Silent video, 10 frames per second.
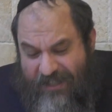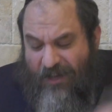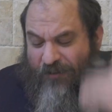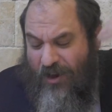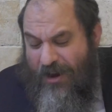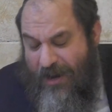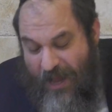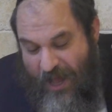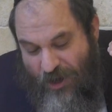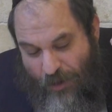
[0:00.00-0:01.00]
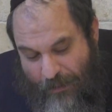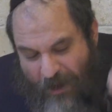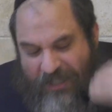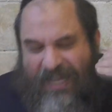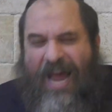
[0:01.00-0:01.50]
Sof. You
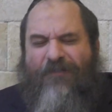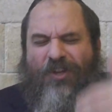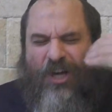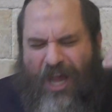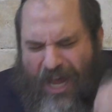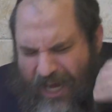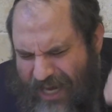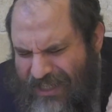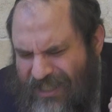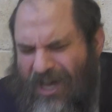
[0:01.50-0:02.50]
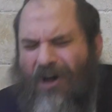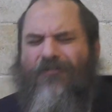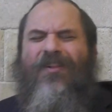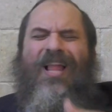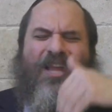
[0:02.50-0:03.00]
must have the Keach Ein
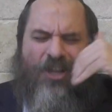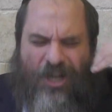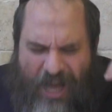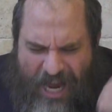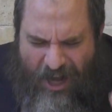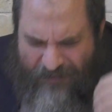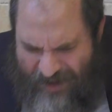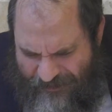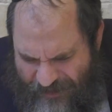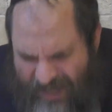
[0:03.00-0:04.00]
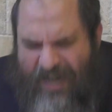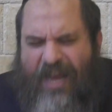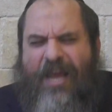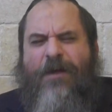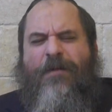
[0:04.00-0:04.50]
Sof, the Keach of
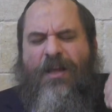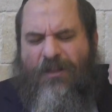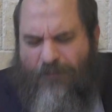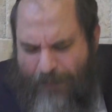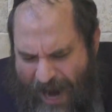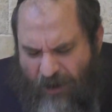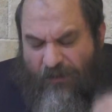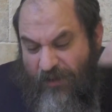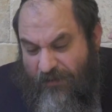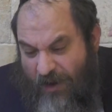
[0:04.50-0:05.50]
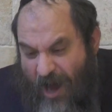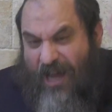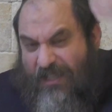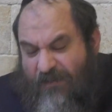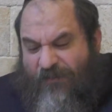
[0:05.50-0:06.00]
infinity, the power of
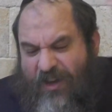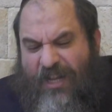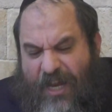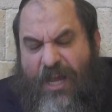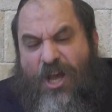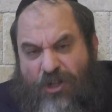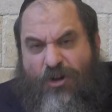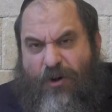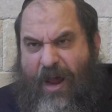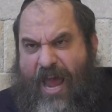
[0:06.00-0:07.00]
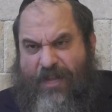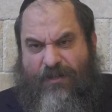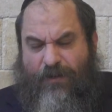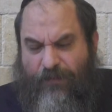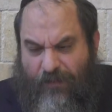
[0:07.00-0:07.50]
God's infinity to create.